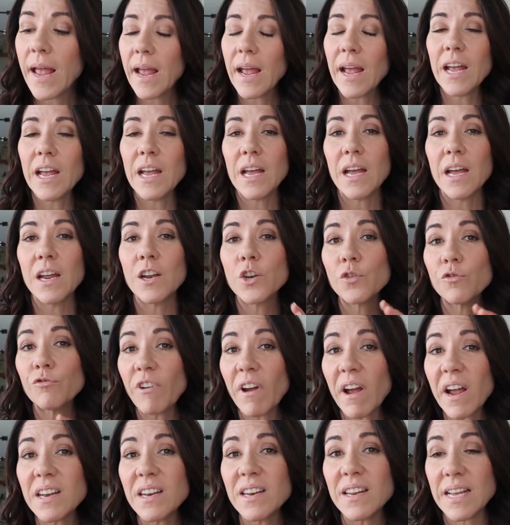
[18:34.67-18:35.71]
A
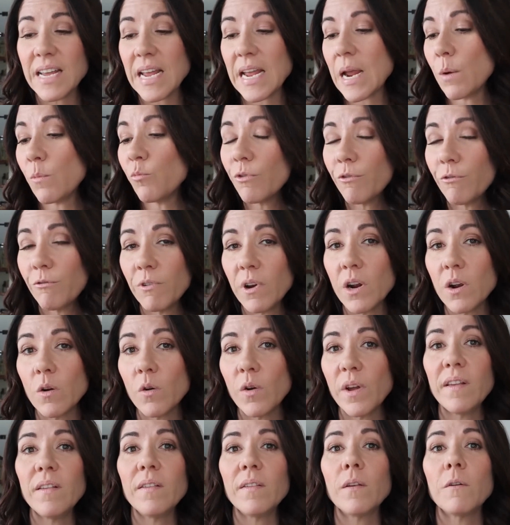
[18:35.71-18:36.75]
direct-to-camera reel
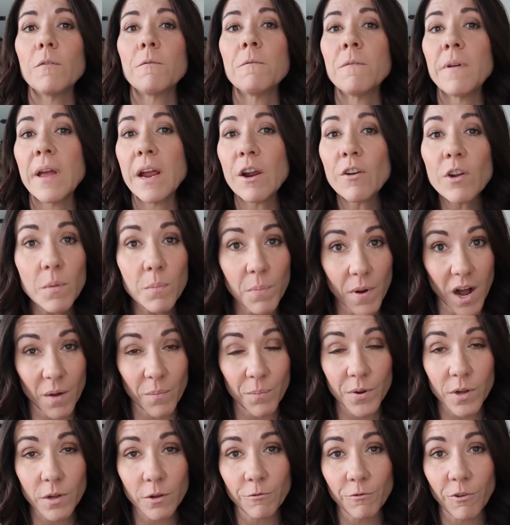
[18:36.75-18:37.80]
is very
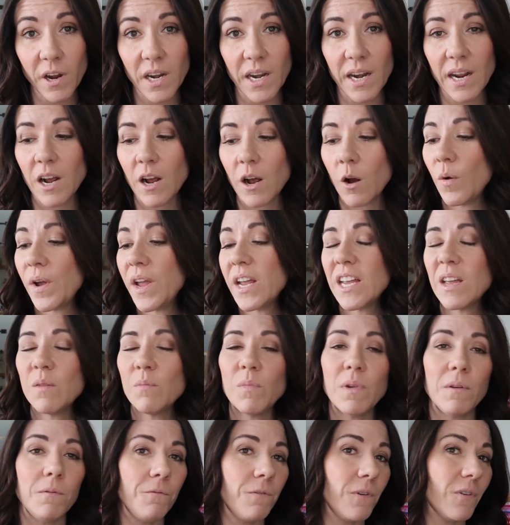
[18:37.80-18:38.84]
popular right now. It can
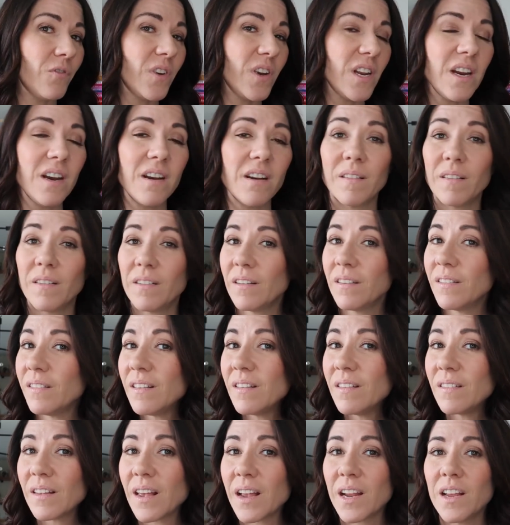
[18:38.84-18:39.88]
be 15 to 60
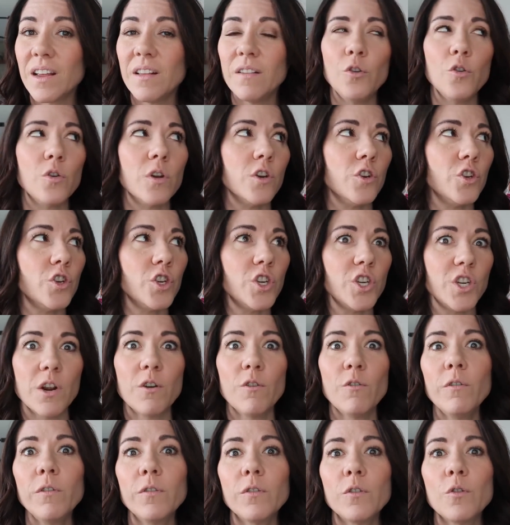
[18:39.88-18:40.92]
seconds. You can
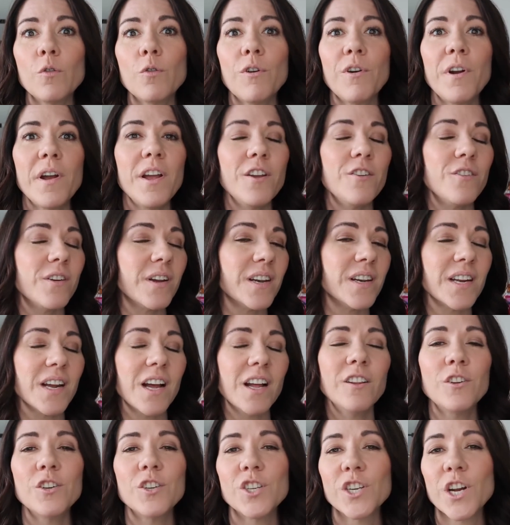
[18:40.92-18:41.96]
share a story, you can
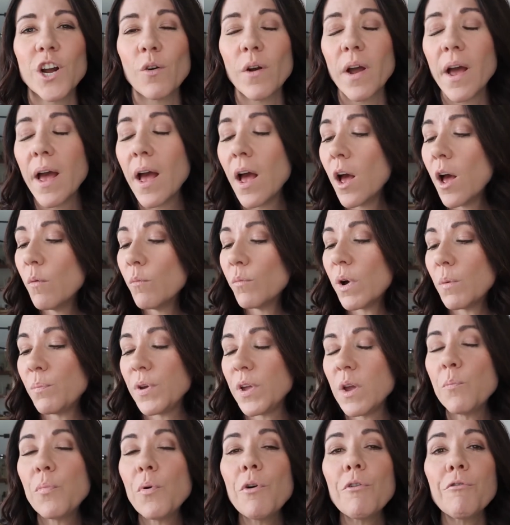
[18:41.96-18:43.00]
tell a joke, but
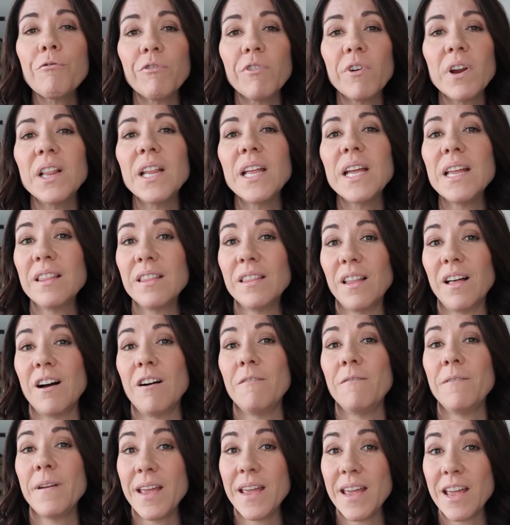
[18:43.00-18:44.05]
people really
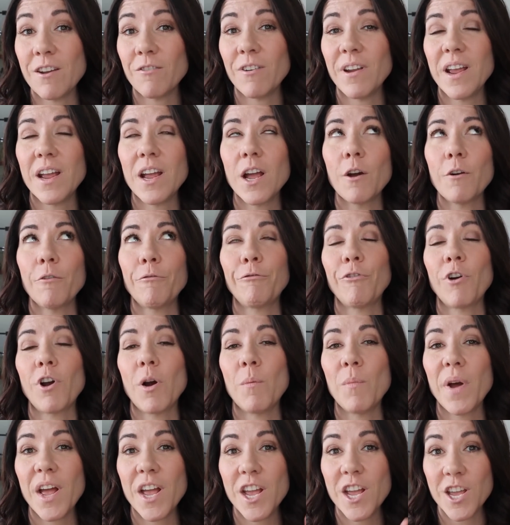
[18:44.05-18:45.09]
love hearing
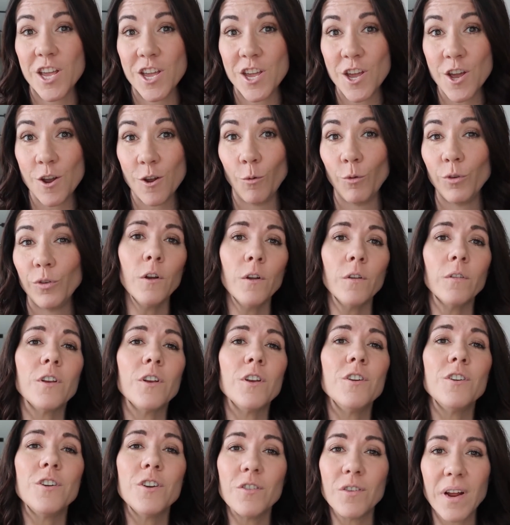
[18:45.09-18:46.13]
from you. So
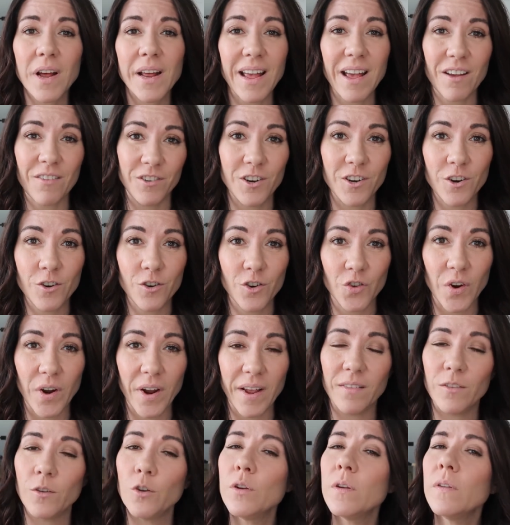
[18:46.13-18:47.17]
you do not have to do
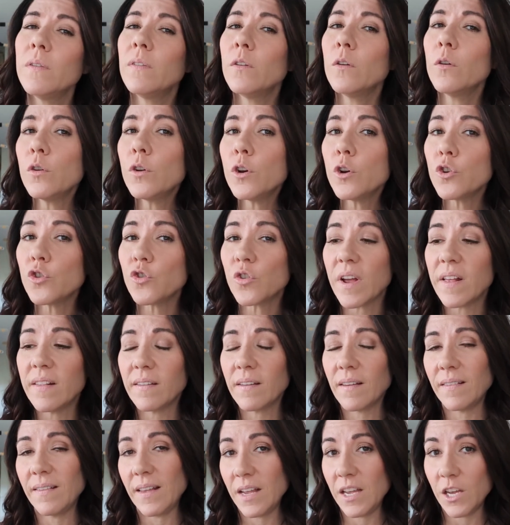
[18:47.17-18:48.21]
trends. You can still do trends
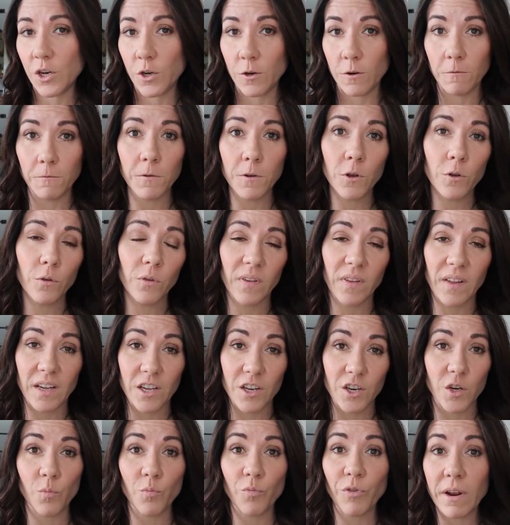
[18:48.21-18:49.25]
because they get you views and they
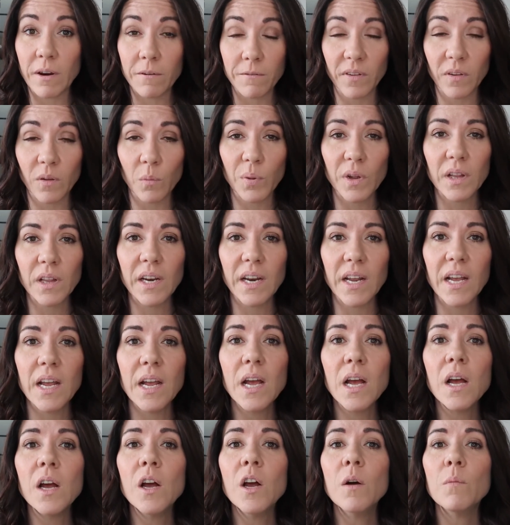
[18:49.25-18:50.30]
get you brand visibility,
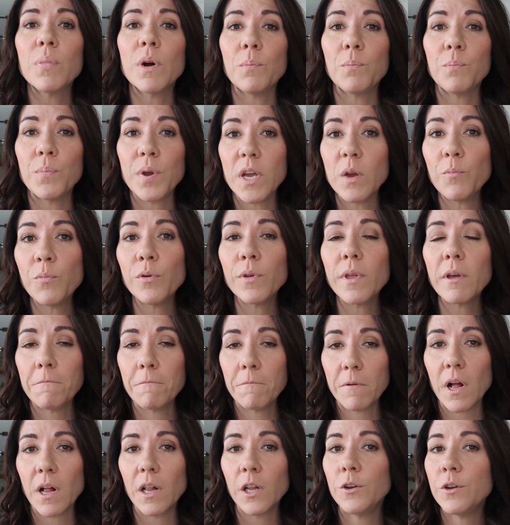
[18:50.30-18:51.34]
but people that
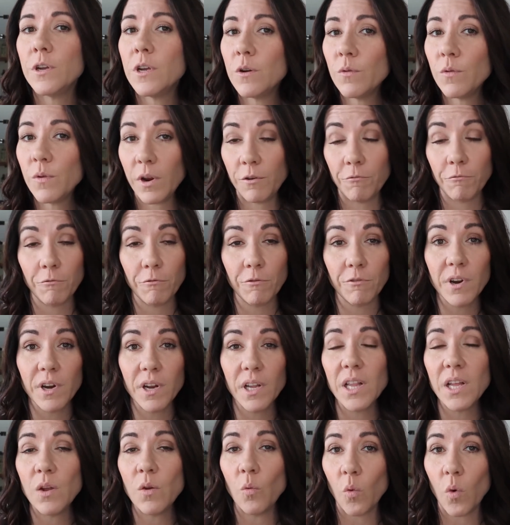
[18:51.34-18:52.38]
follow you and
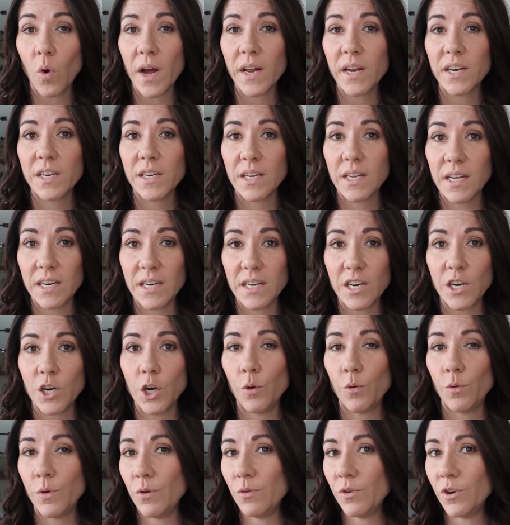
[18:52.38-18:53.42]
really want to get to
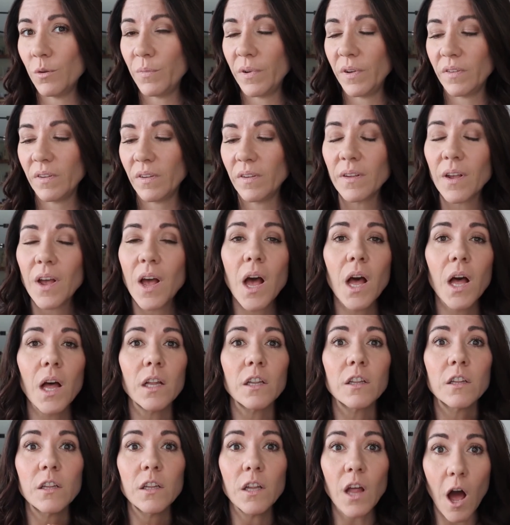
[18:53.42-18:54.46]
know you and your business
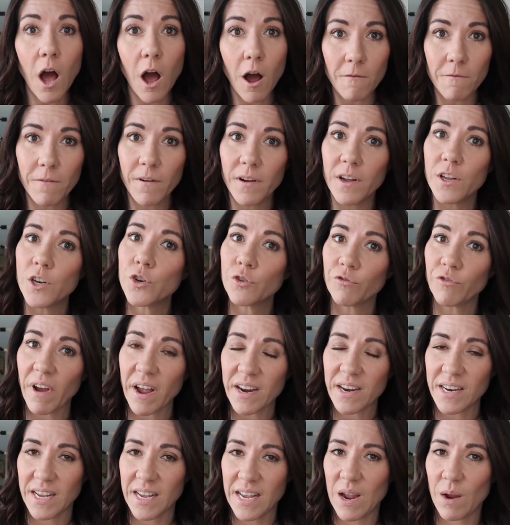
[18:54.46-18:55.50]
love
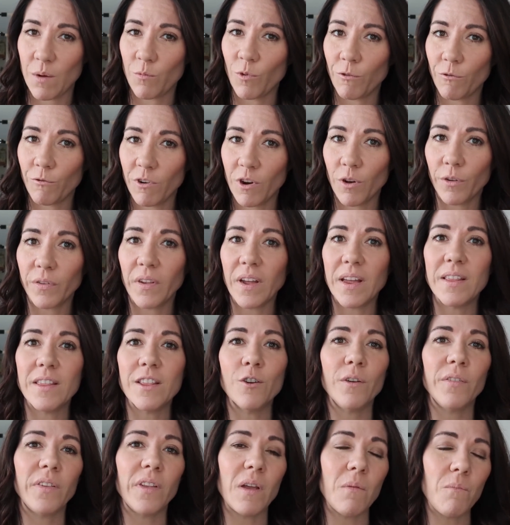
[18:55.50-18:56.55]
direct-to-camera reels, and
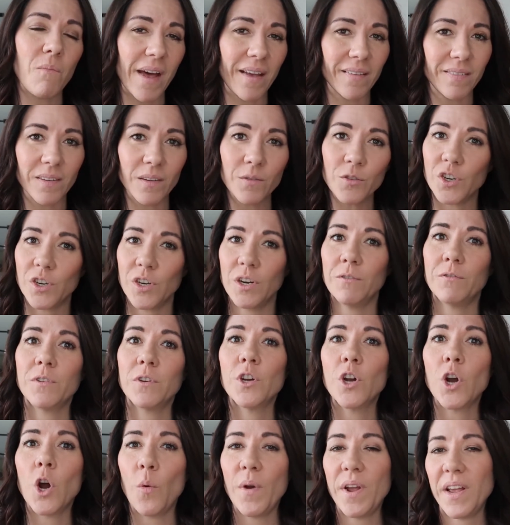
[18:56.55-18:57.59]
there is a massive
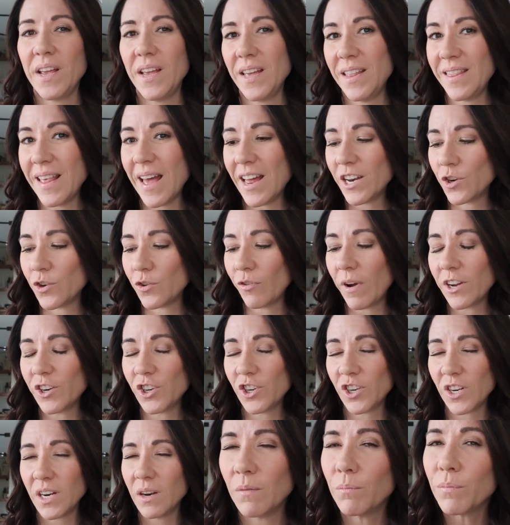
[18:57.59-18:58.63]
shift going in that
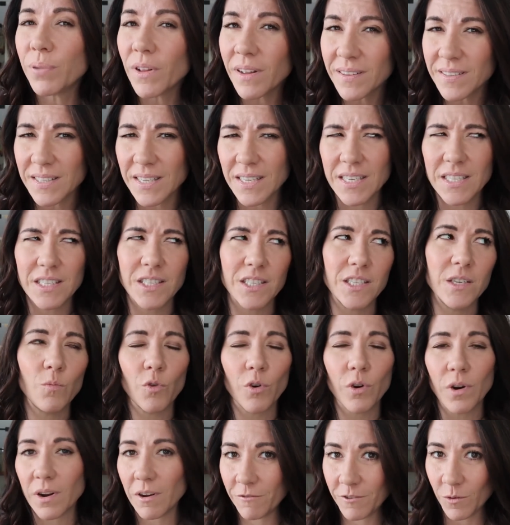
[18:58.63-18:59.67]
direction. Plus, it gets you
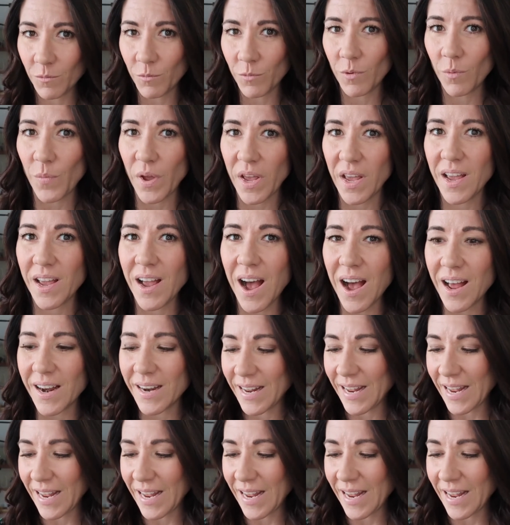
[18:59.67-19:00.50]
more comfortable being on